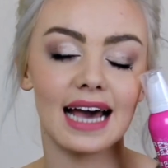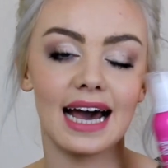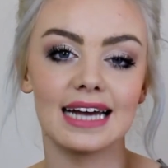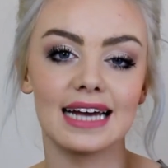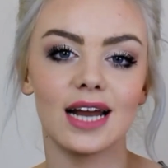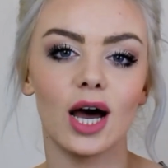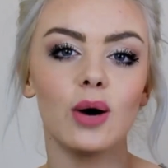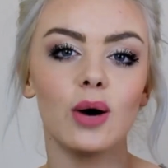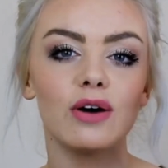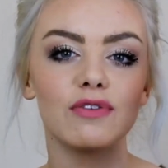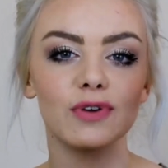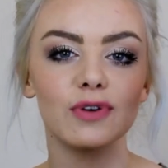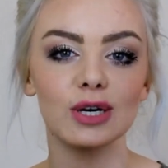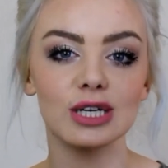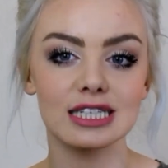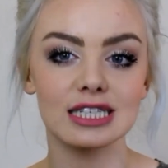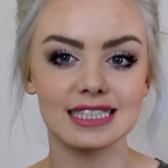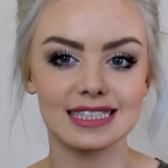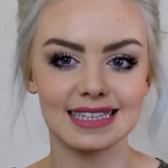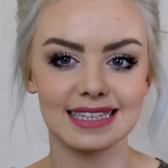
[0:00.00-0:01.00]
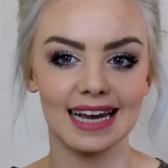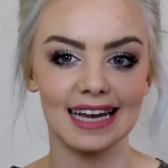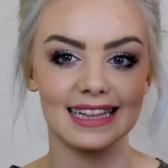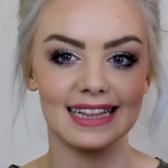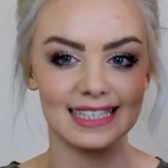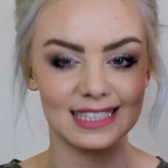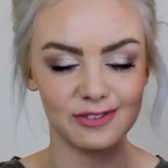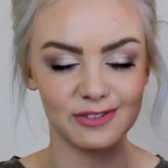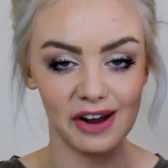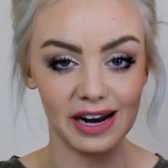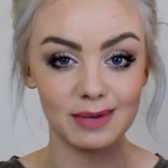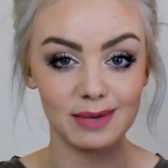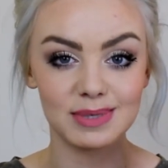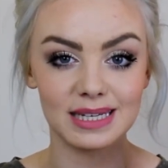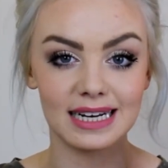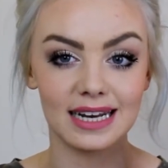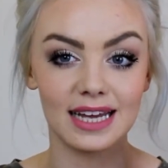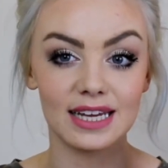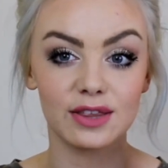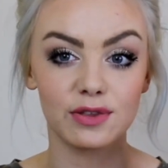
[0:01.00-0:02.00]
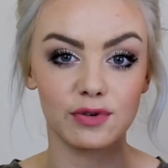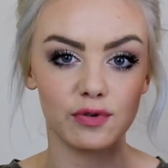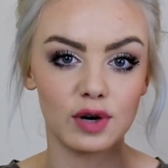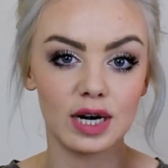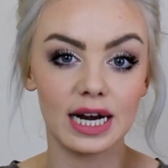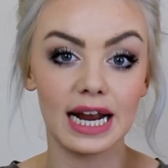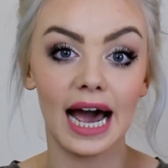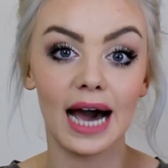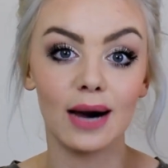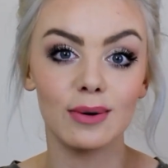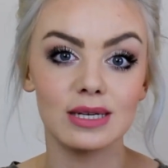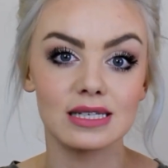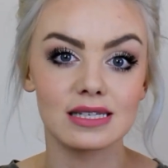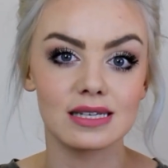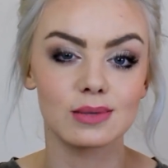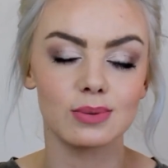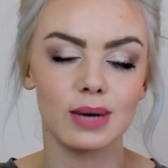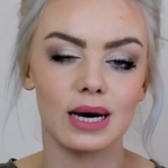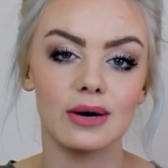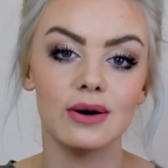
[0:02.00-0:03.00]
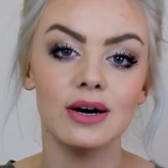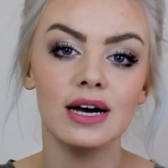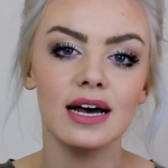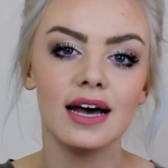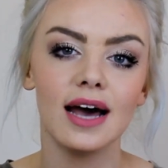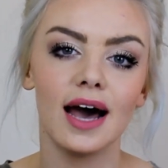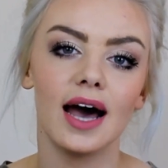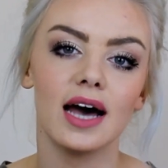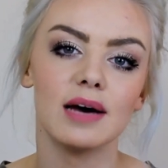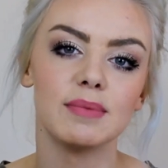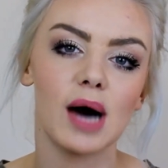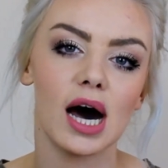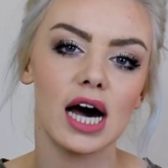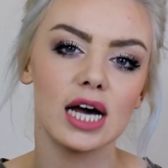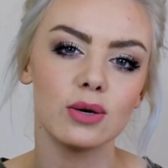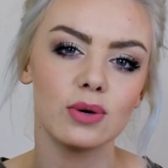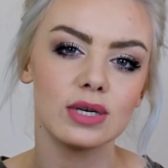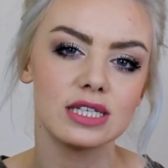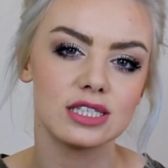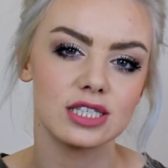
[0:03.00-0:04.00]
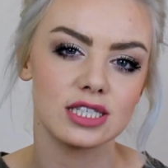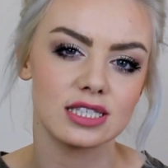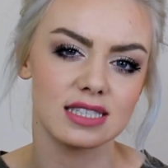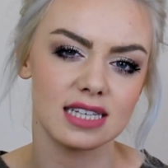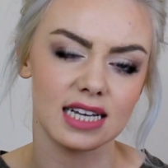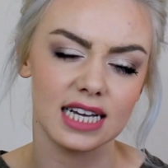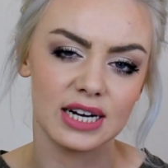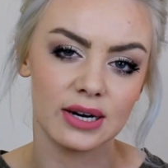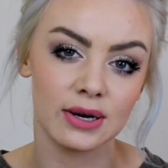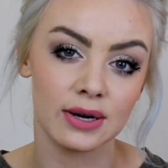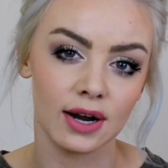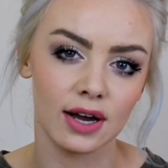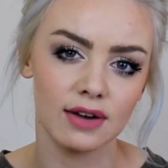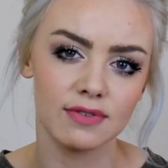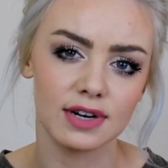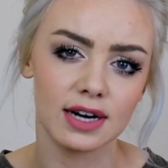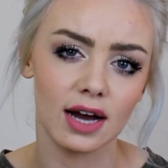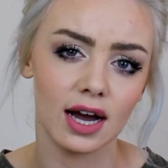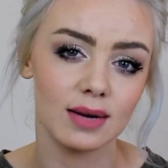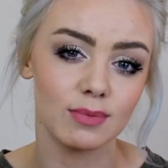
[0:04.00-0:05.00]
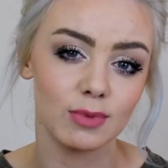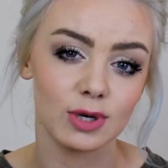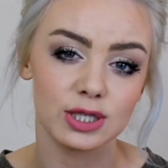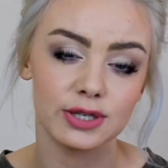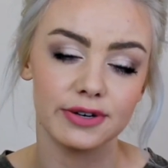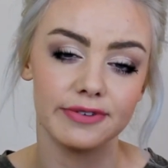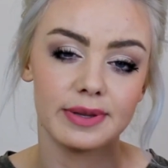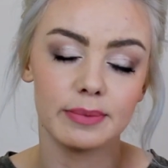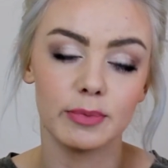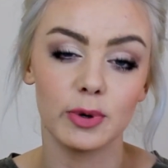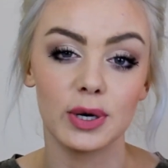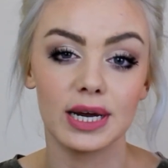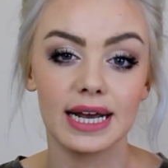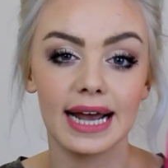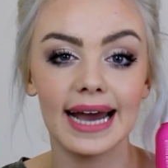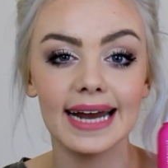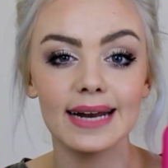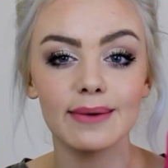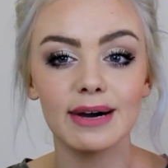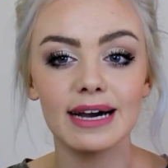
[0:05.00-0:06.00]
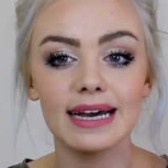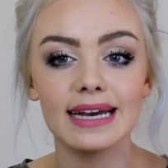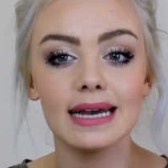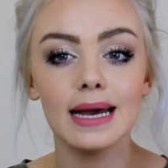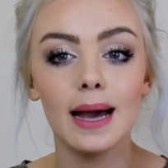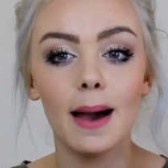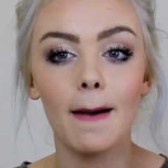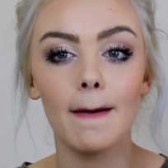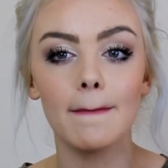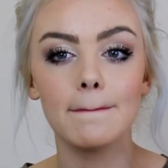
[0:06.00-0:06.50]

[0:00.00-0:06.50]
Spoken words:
And oh, I forgot to say, this develops in like 3 hours as well. I always just stick it on overnight and wash it up in the morning anyway.